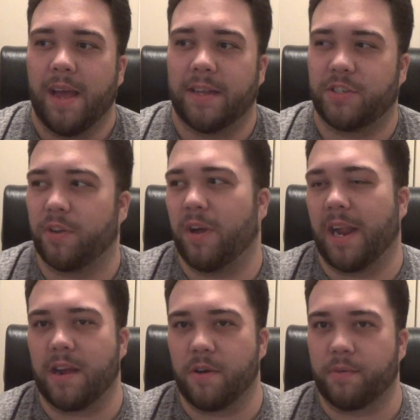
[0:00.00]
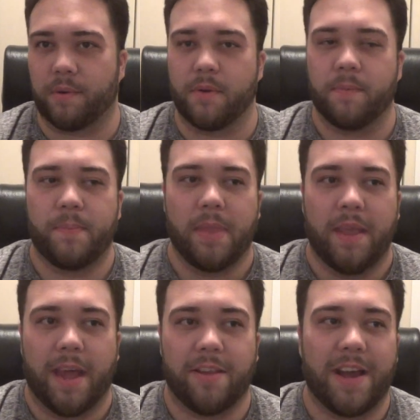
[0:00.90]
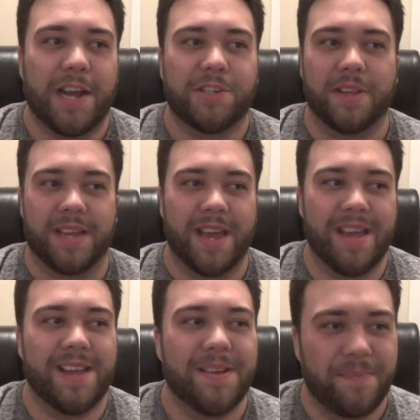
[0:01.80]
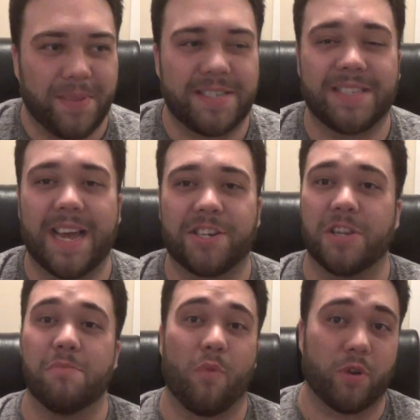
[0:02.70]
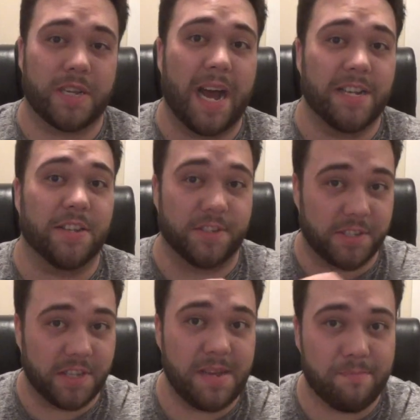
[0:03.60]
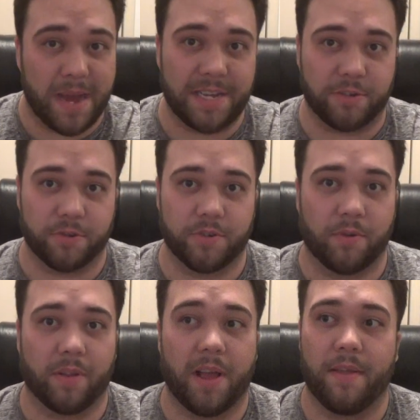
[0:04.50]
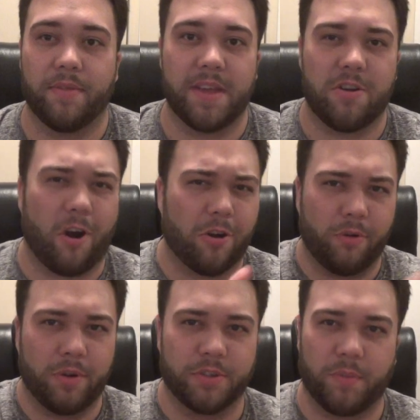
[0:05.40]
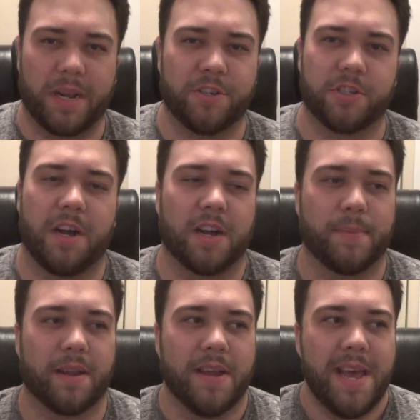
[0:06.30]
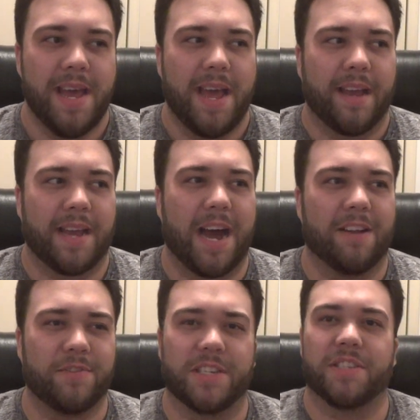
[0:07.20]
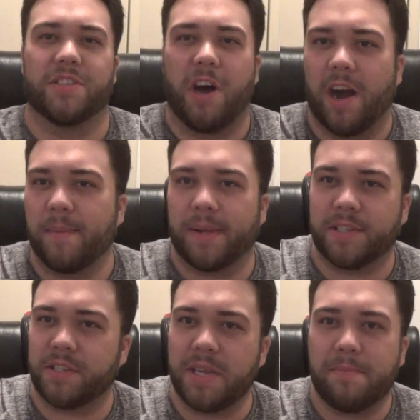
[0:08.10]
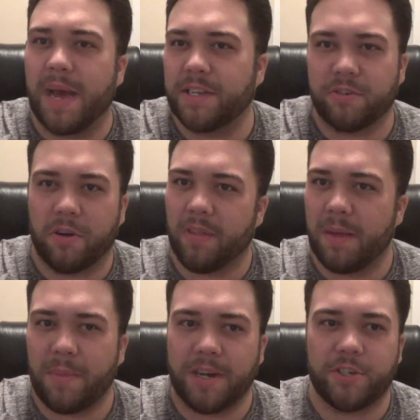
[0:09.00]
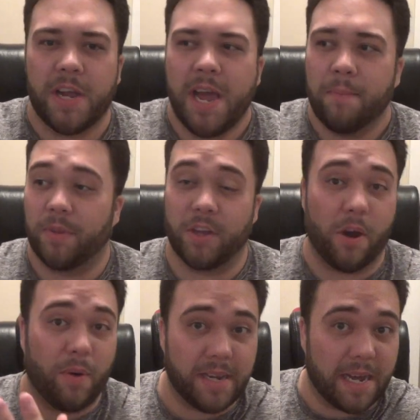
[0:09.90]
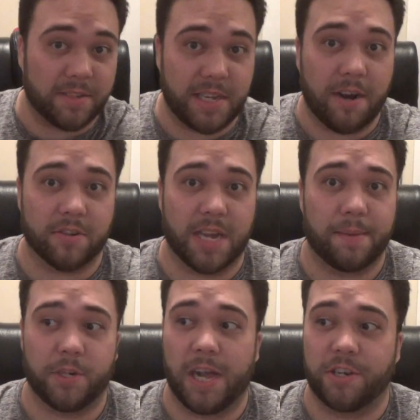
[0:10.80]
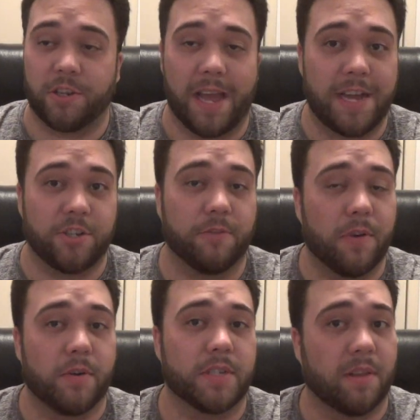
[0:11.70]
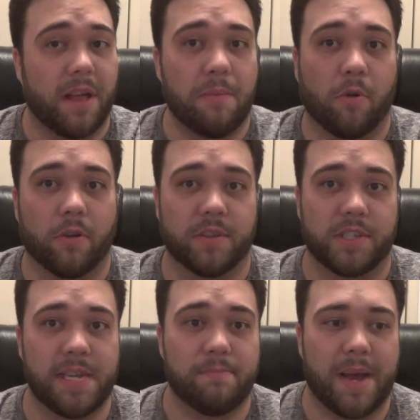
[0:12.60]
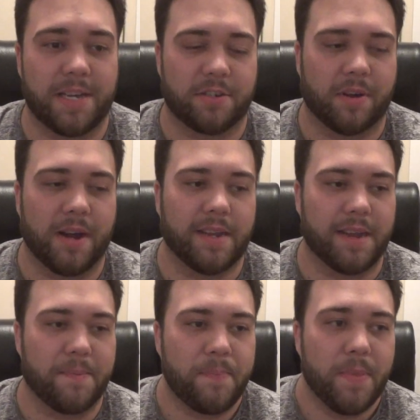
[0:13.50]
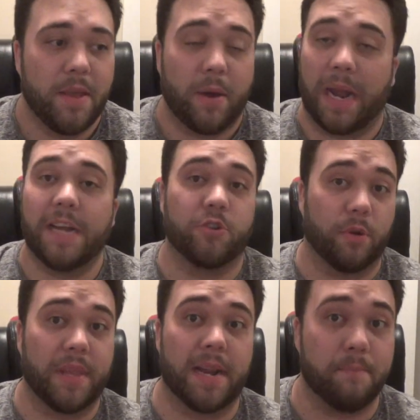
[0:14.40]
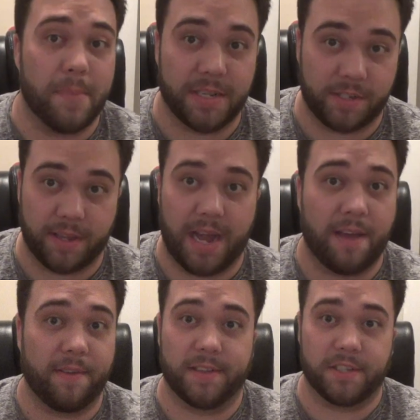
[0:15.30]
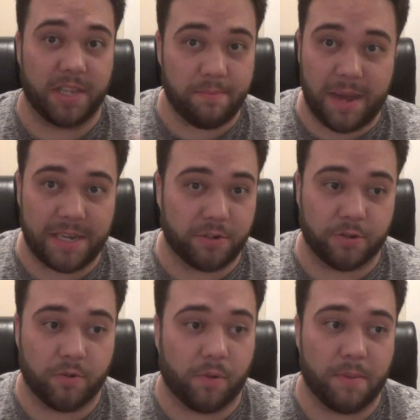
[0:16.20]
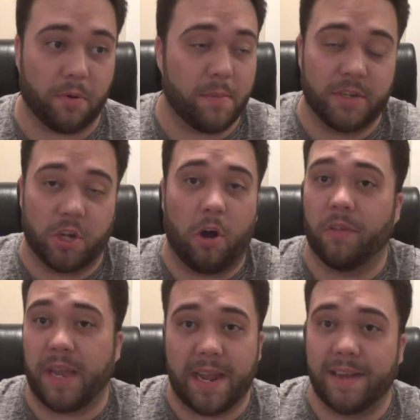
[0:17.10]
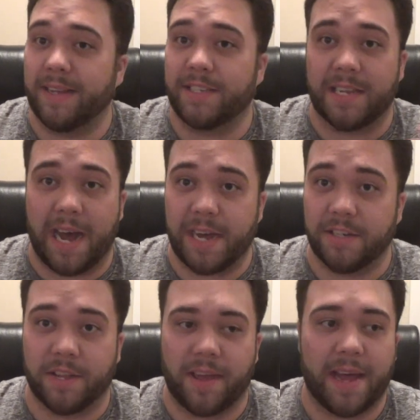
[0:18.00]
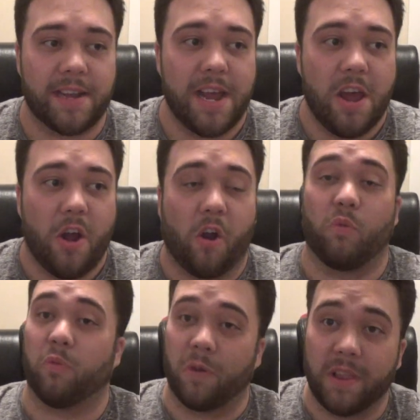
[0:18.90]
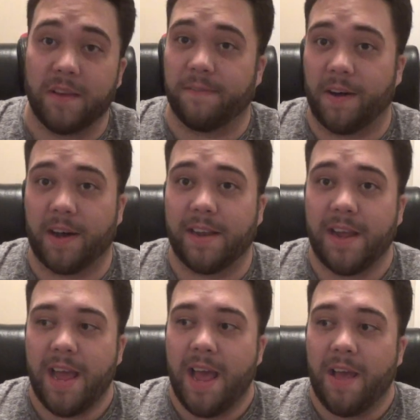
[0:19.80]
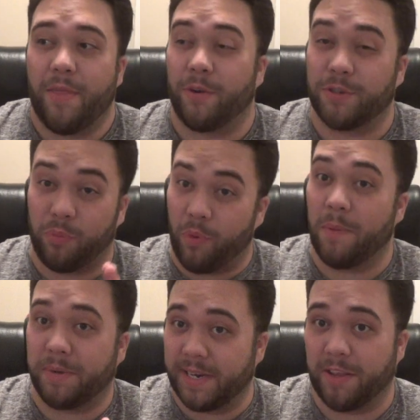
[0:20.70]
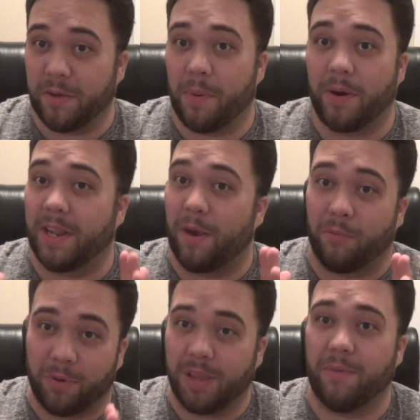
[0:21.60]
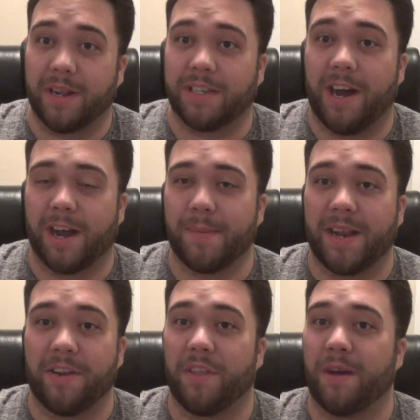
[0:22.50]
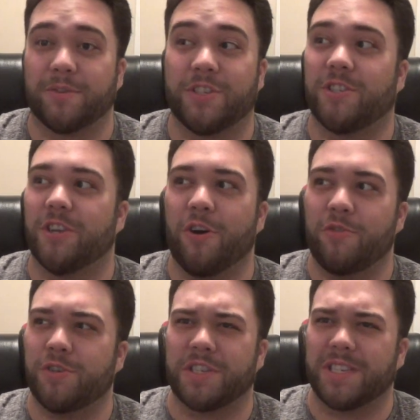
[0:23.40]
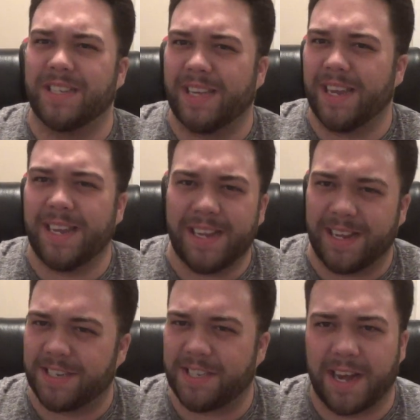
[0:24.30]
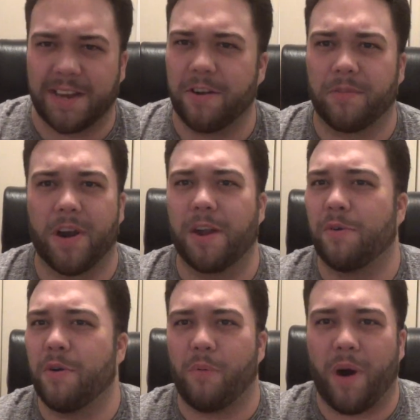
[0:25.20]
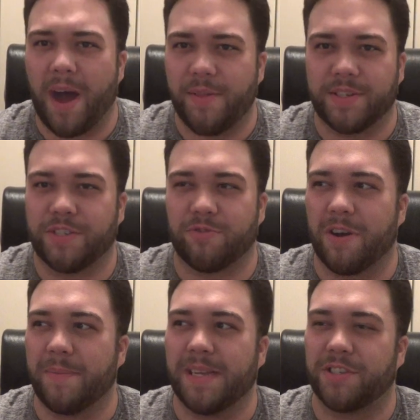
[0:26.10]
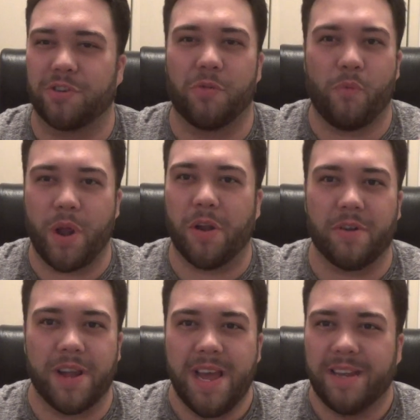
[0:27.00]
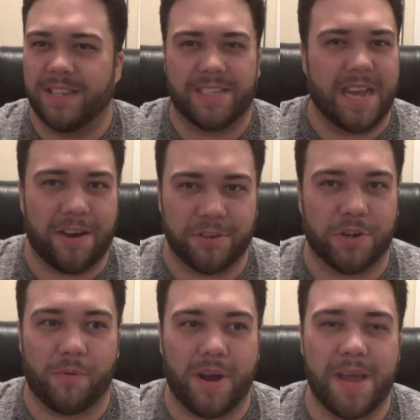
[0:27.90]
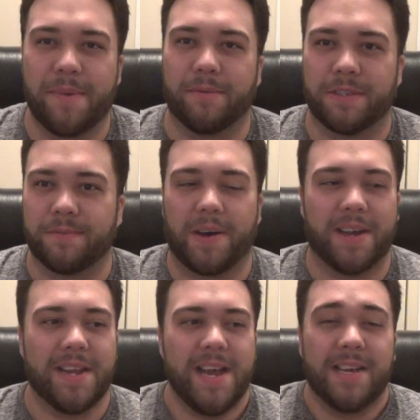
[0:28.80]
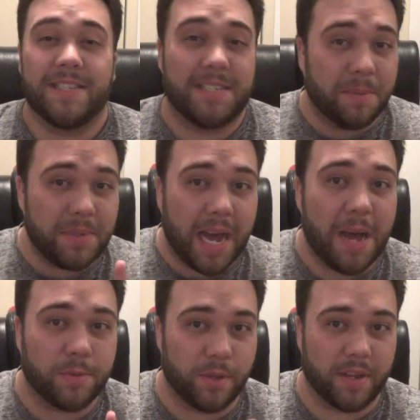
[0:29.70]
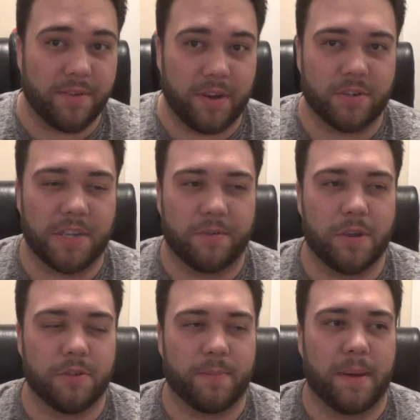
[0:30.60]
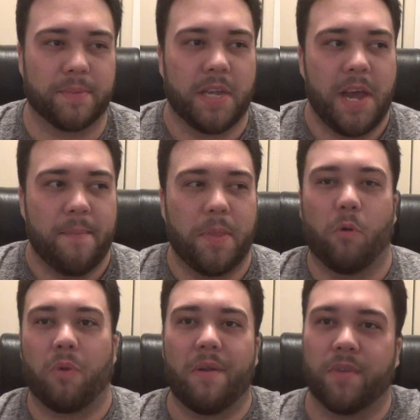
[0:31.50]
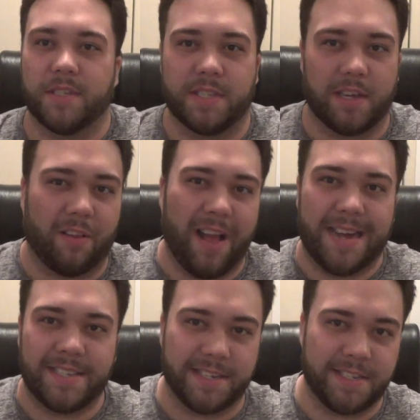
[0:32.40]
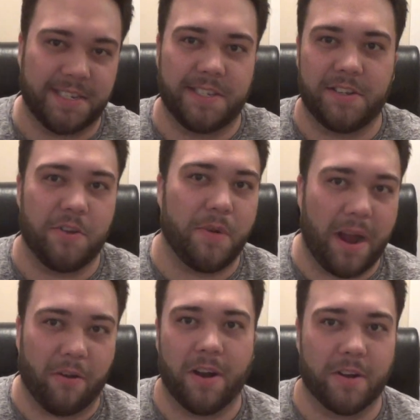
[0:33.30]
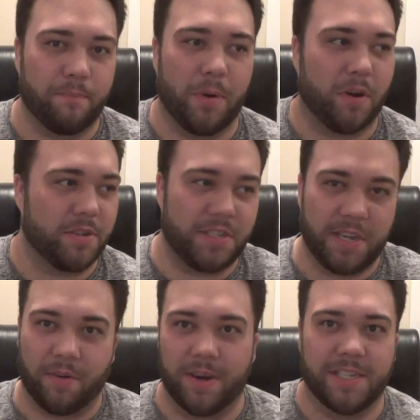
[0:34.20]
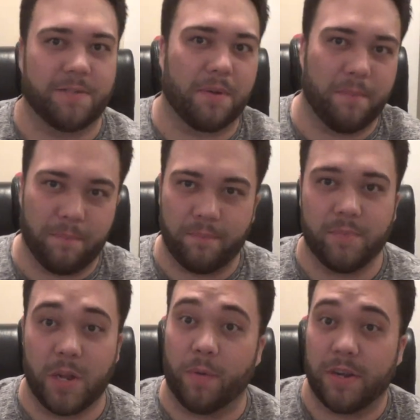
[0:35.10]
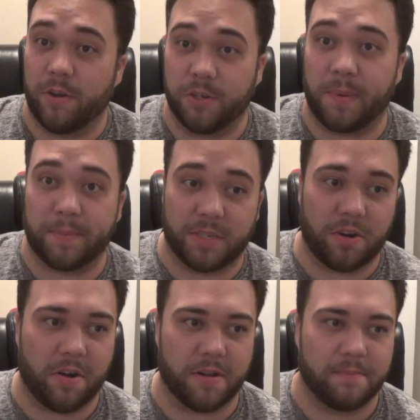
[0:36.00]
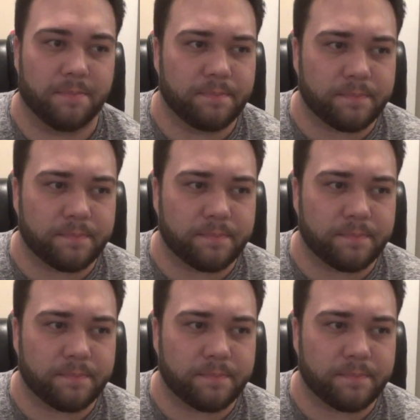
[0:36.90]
And so you kind of go through, and you actually, this is actually more tied to the Sleep Master storyline. The Gargoyles one I just talked about kind of doesn't talk about the Sleep Master all that much, but the going downstairs option actually has you focused a lot more on the Sleep Master idea, and I enjoyed that immensely. I think the Sleep Master story, pretty much all the endings tied to that, are really fun. There's one particular part that I really want to talk about here that I was so just giddy and excited over. I don't know why this struck me in such a weird, nostalgic way, but it was fun. Sometimes, to give yourself goosebumps, they'll reference the classic 62-era book series from, you know, when Goosebumps started.